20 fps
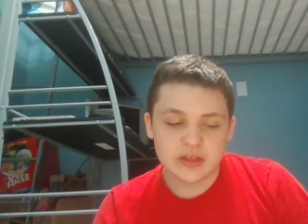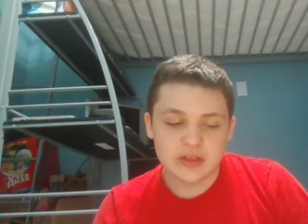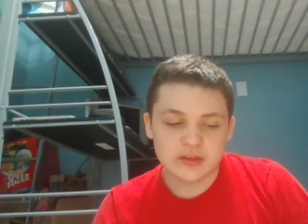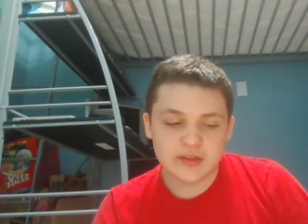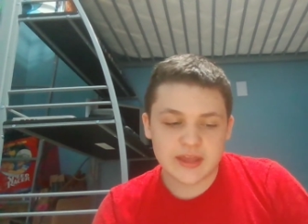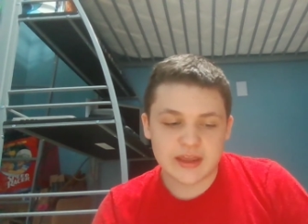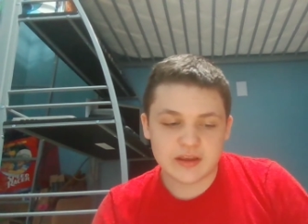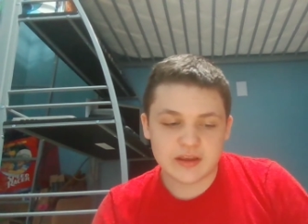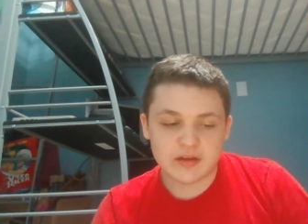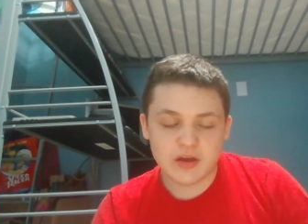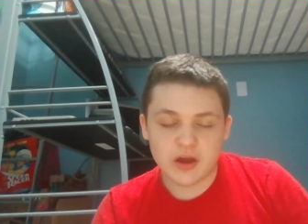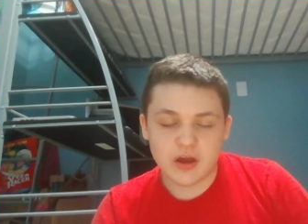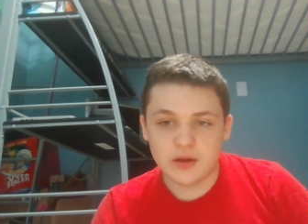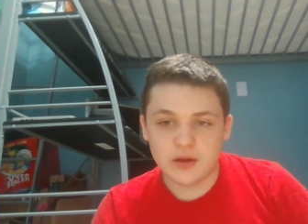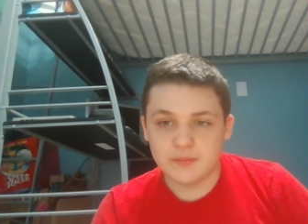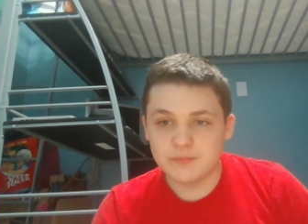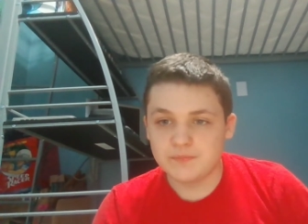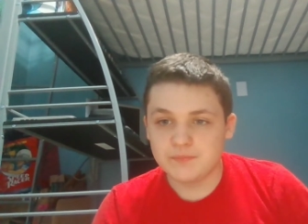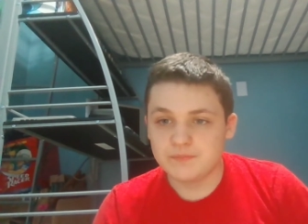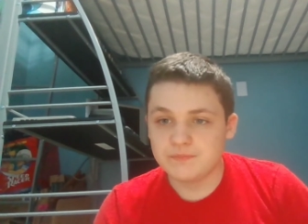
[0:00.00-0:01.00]
like
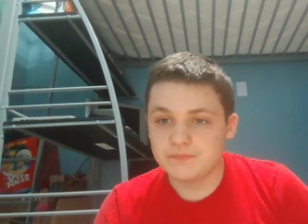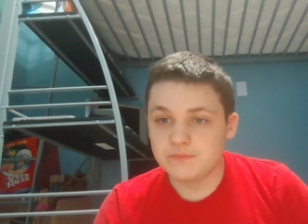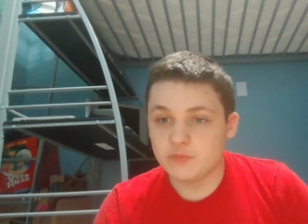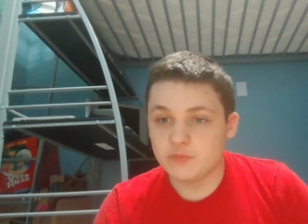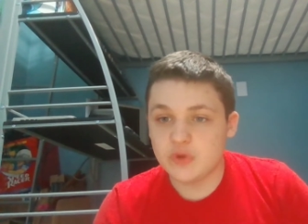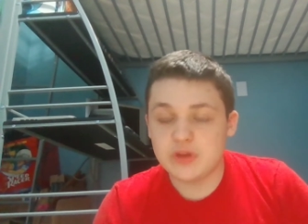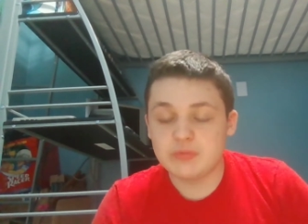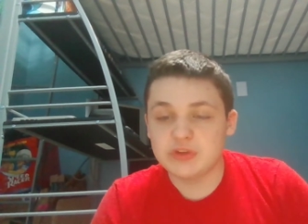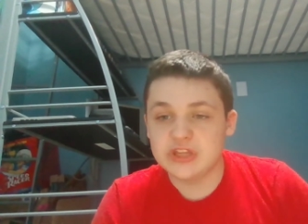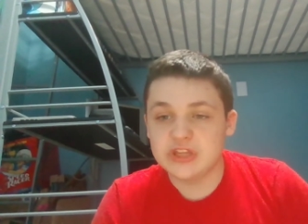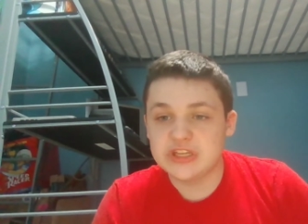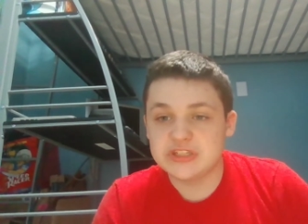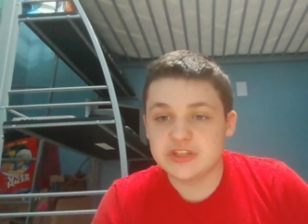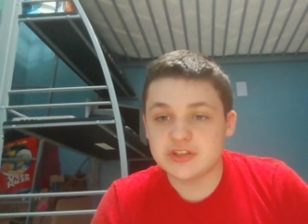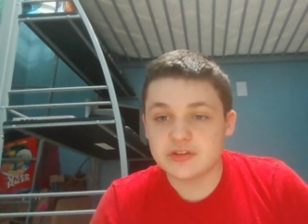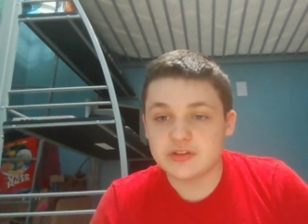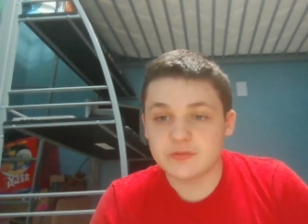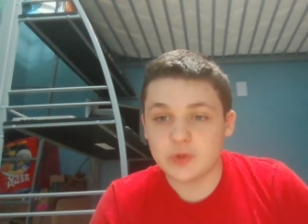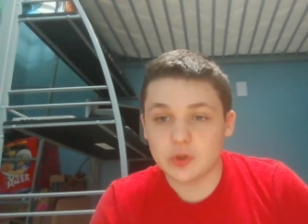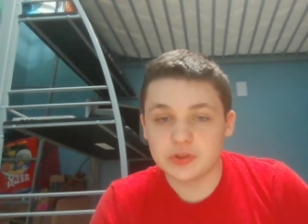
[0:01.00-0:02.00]

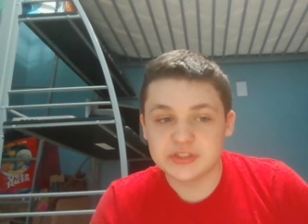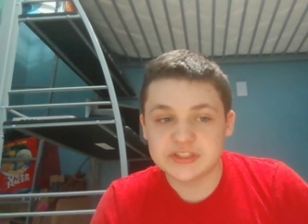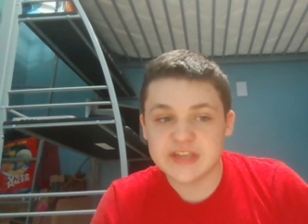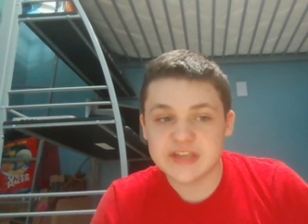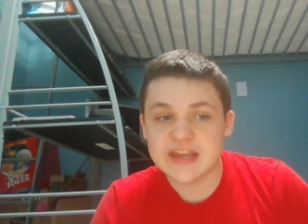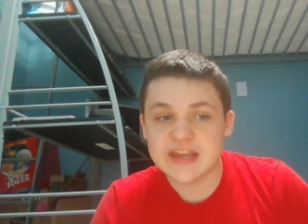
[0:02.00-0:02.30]
re-releases of old Sega